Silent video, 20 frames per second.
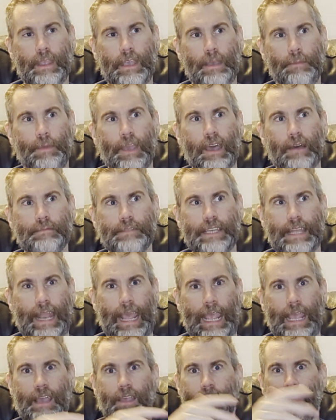it becomes an
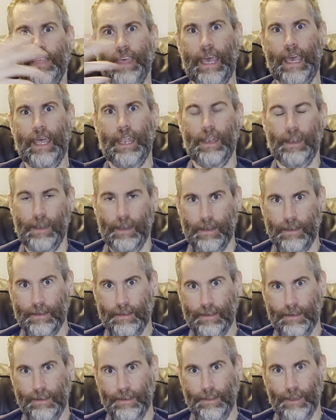"and then,"
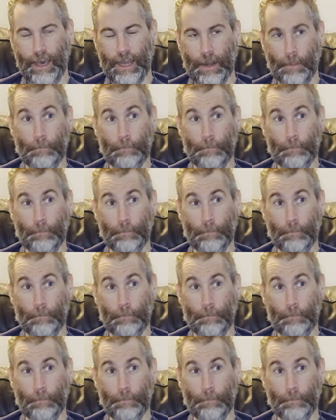not